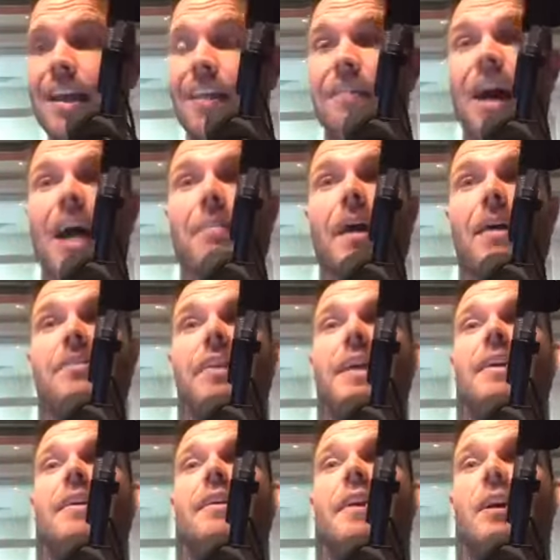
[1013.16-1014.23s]
If I'm not
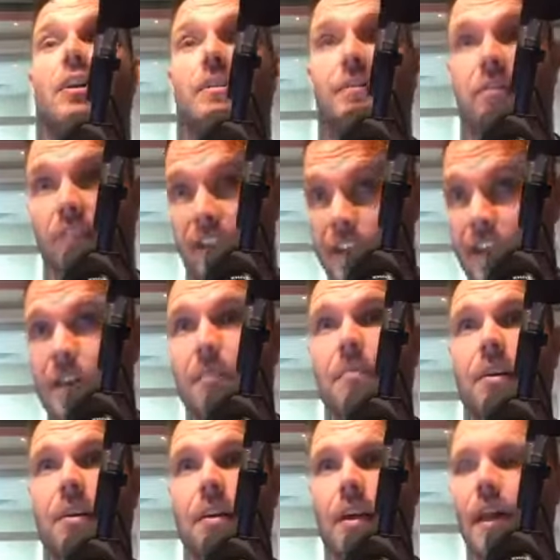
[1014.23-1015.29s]
taking care of
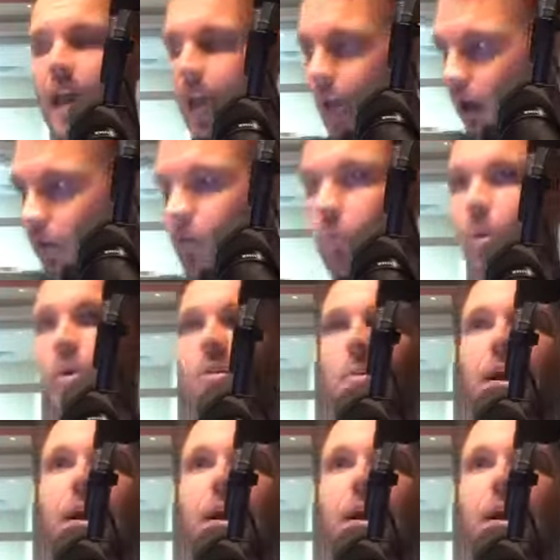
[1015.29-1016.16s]
Tim, how in the world am